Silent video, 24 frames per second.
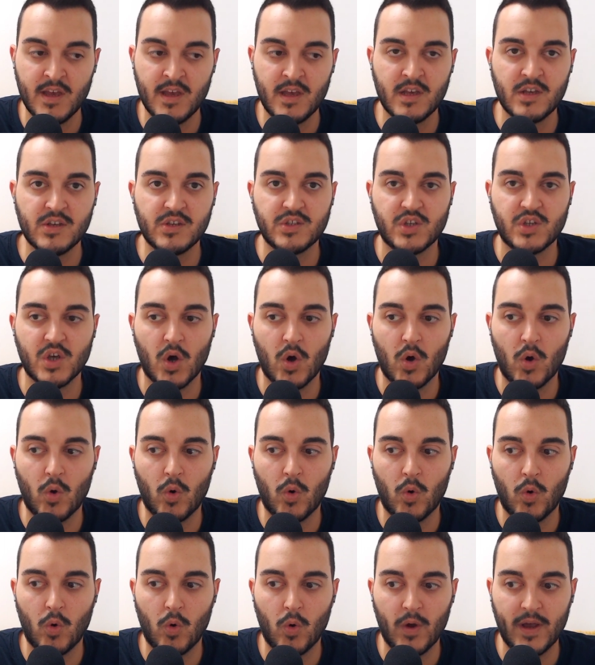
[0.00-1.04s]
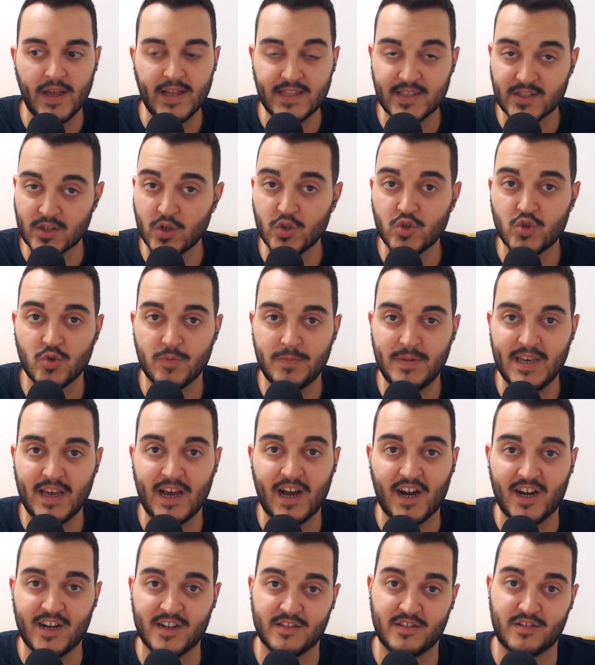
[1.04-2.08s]
So it's going to be
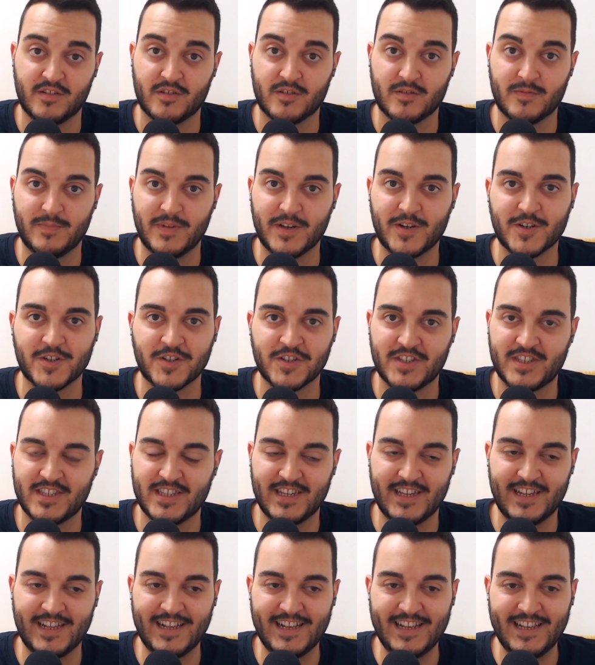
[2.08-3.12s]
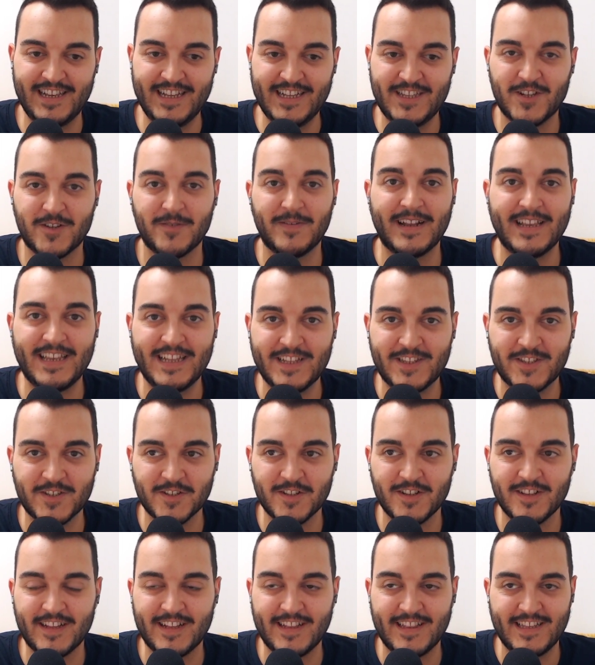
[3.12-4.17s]
harder, because little by
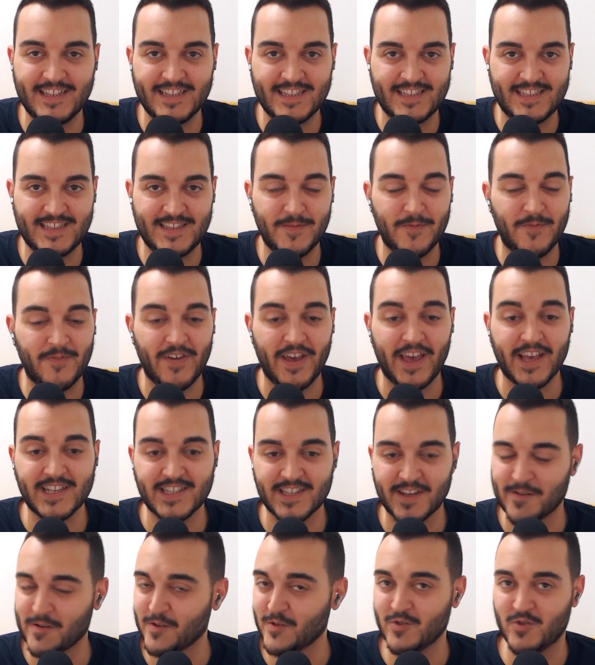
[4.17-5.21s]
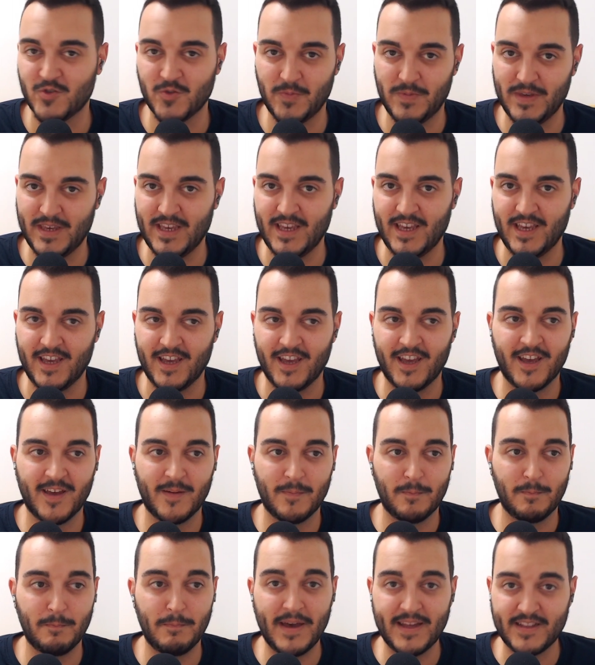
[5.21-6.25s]
little these deepfakes are going to be
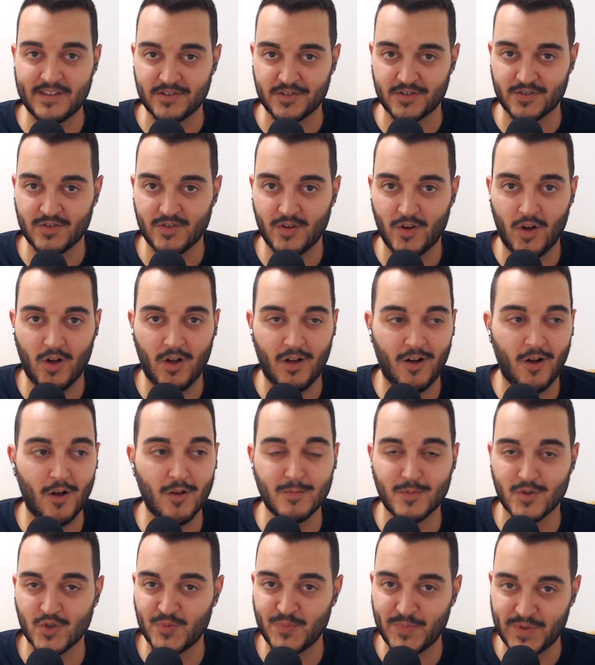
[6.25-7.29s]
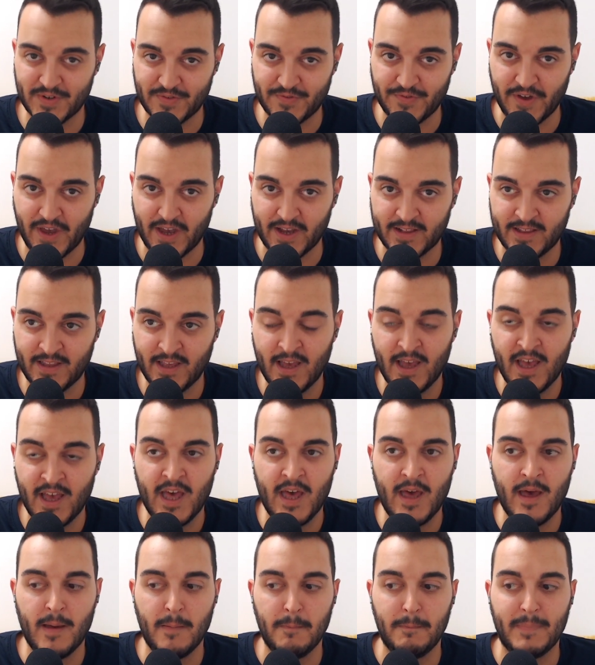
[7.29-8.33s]
better, almost perfect.
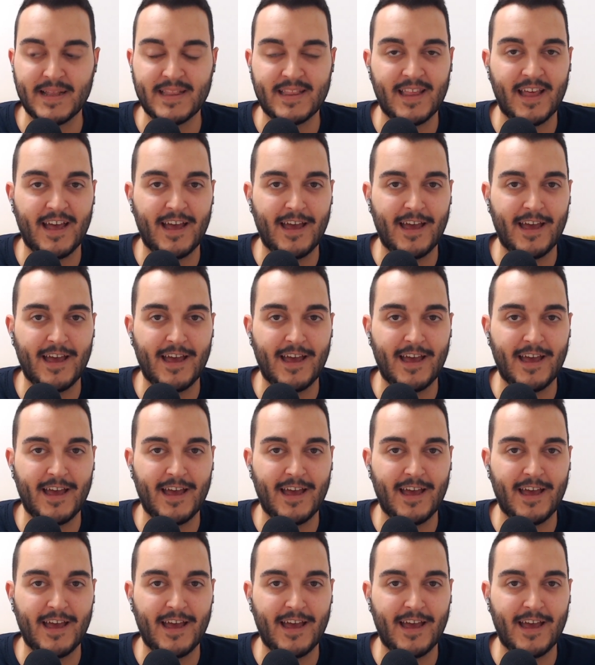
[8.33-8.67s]
But